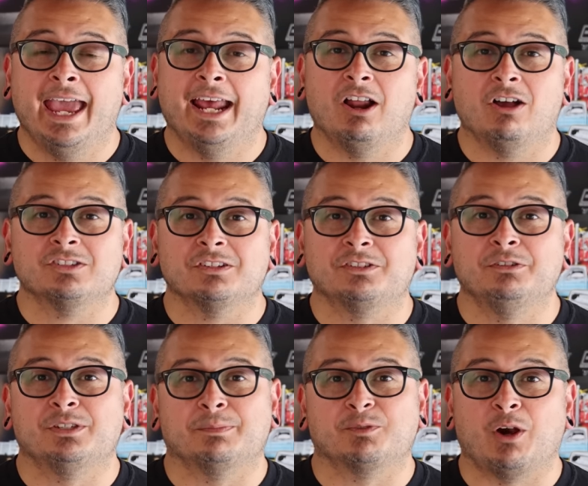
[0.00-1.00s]
and also
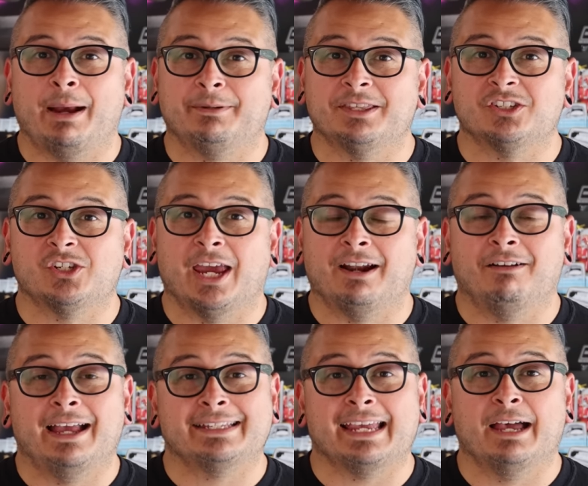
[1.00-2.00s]
to subscribe to this
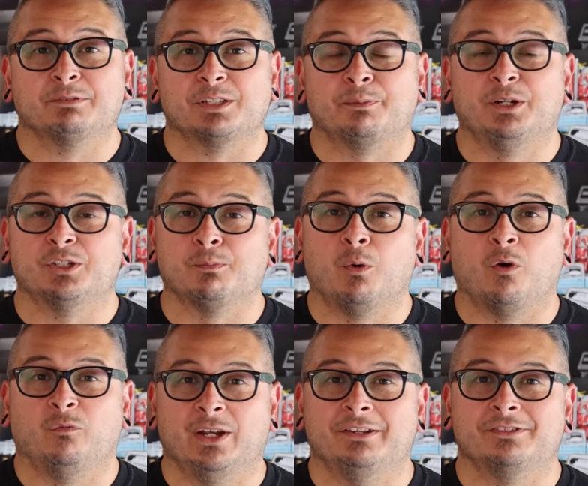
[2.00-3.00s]
channel as it helps us produce
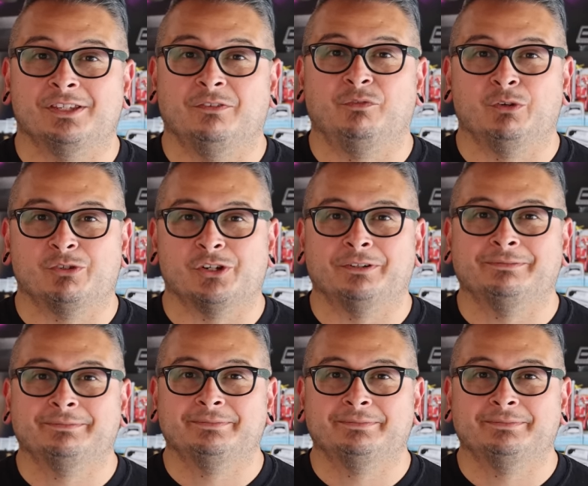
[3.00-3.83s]
more videos in the future.